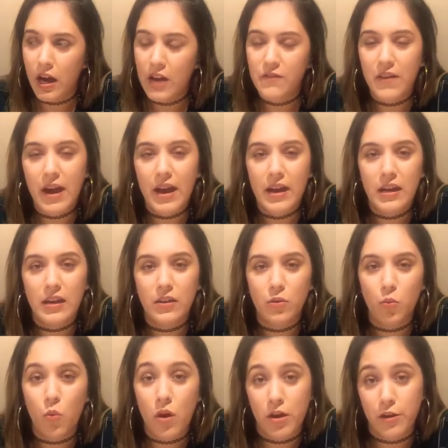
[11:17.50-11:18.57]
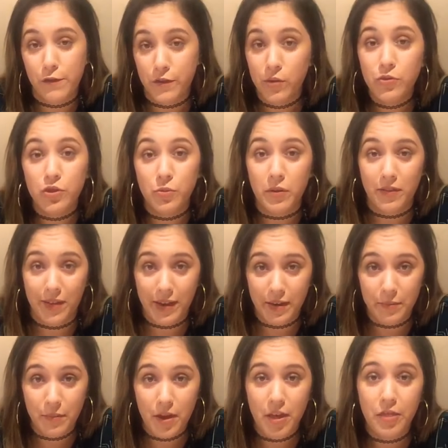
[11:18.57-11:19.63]
if I wanted a future with
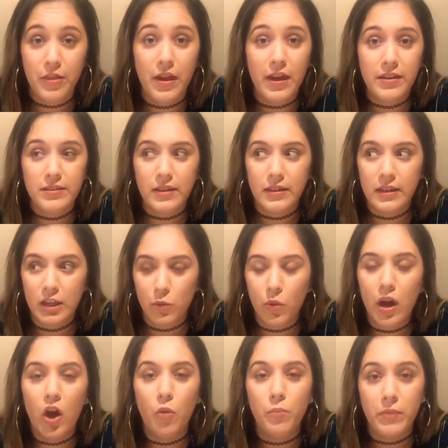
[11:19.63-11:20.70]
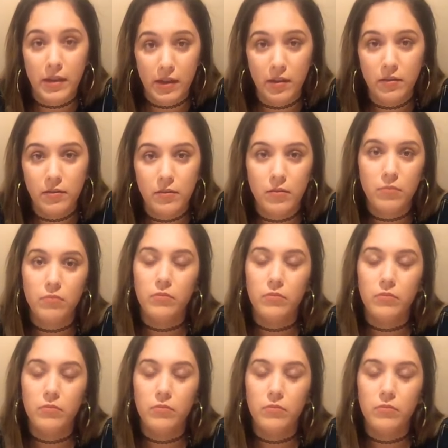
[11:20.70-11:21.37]
him, that he will help me